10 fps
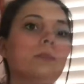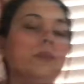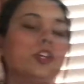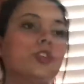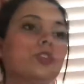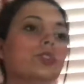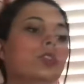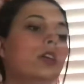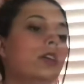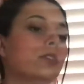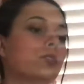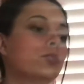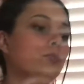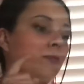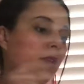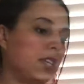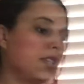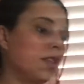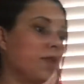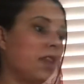make sure uh, to
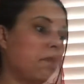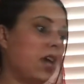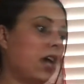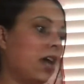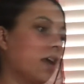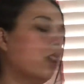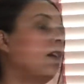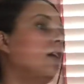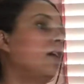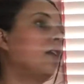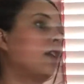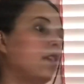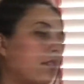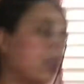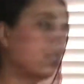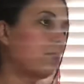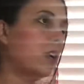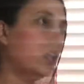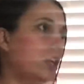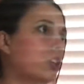place it in the bag write
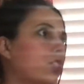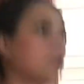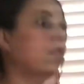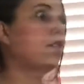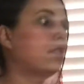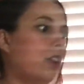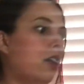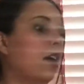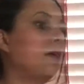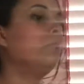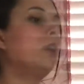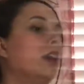my initial time